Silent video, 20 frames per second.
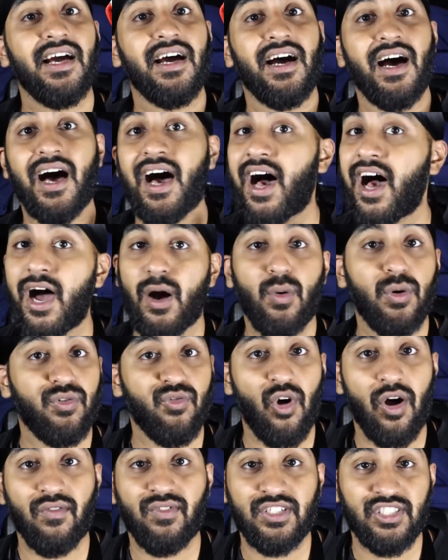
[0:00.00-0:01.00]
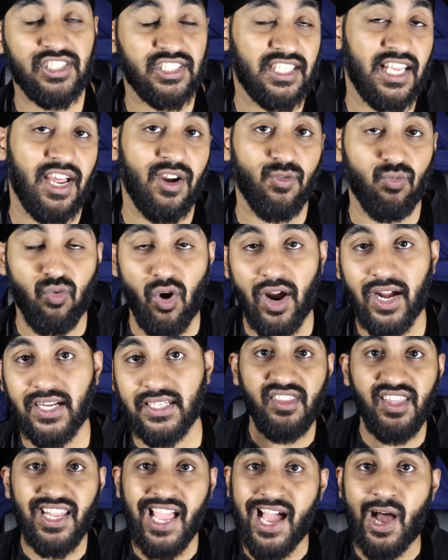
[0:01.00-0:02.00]
I would rather just get a
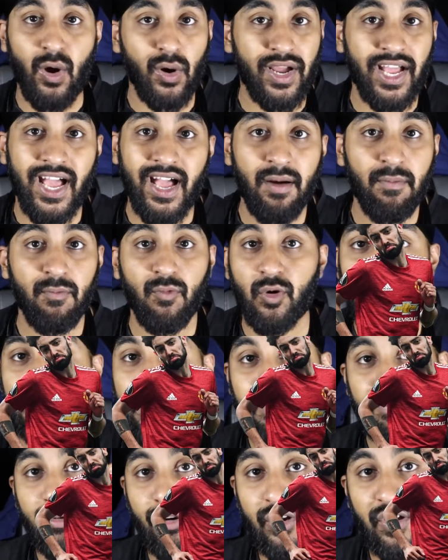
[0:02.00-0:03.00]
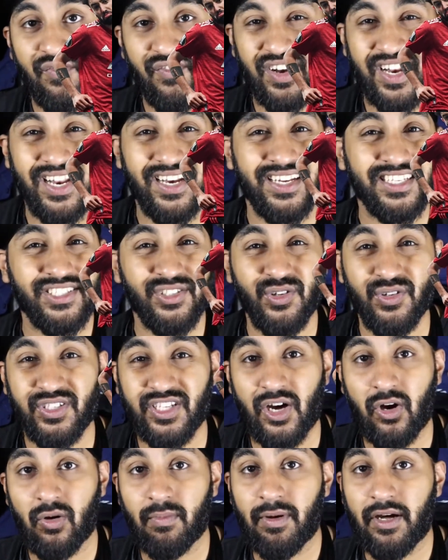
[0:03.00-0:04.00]
Rice. Our cam would be Bruno Fernandes, no
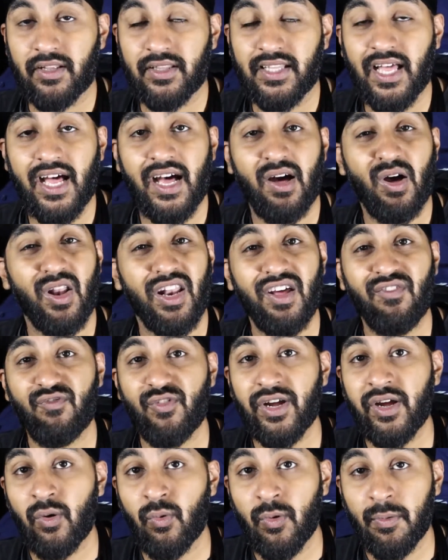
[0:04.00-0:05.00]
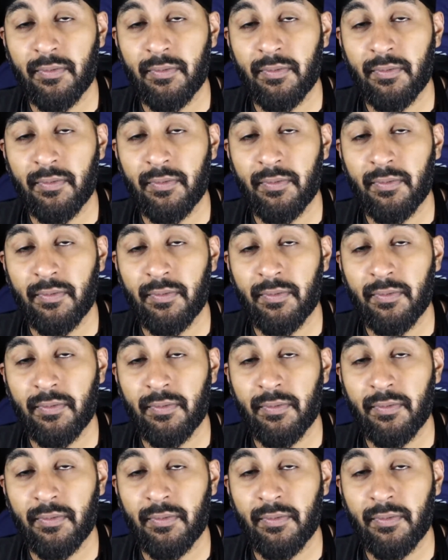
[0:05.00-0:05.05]
doubt about that. Our left winger will be